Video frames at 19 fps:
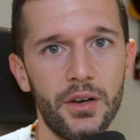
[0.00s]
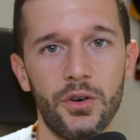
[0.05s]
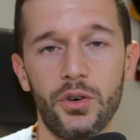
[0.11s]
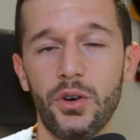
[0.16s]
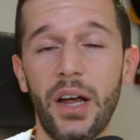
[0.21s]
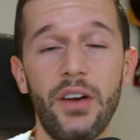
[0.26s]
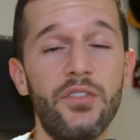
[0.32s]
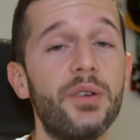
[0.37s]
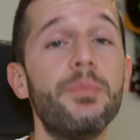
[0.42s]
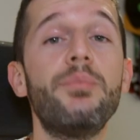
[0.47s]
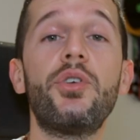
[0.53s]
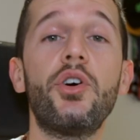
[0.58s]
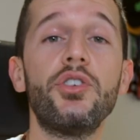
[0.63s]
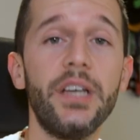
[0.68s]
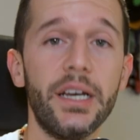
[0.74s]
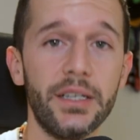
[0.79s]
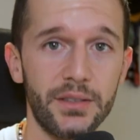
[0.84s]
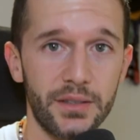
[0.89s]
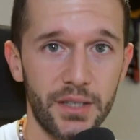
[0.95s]
or every
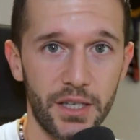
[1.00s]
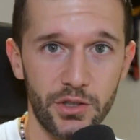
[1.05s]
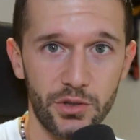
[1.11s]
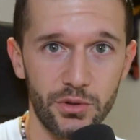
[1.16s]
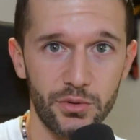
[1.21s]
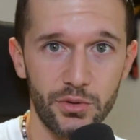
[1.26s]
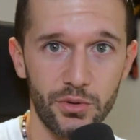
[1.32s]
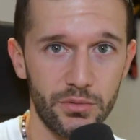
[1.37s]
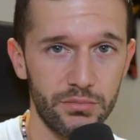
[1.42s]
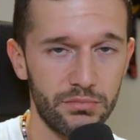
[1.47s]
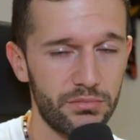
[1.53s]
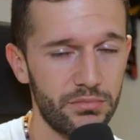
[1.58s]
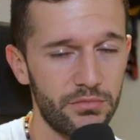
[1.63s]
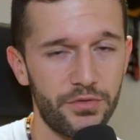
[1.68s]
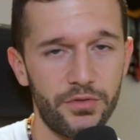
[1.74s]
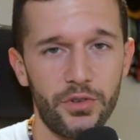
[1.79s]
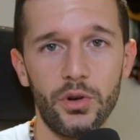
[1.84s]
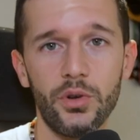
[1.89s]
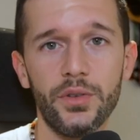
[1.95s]
project that you do
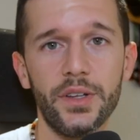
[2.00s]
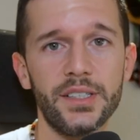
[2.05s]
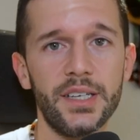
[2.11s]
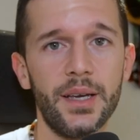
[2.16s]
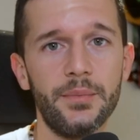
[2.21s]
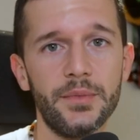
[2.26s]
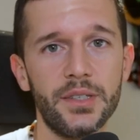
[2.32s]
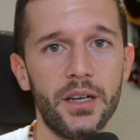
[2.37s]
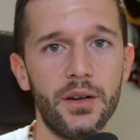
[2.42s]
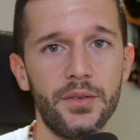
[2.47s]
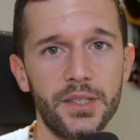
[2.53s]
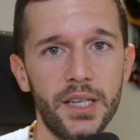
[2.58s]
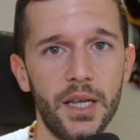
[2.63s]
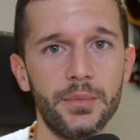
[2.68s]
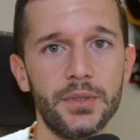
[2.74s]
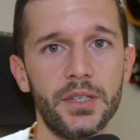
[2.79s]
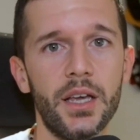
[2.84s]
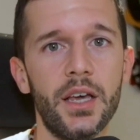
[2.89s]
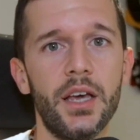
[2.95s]
follow the same set of
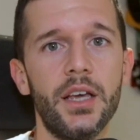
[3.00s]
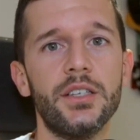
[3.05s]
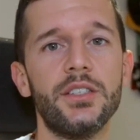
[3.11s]
steps.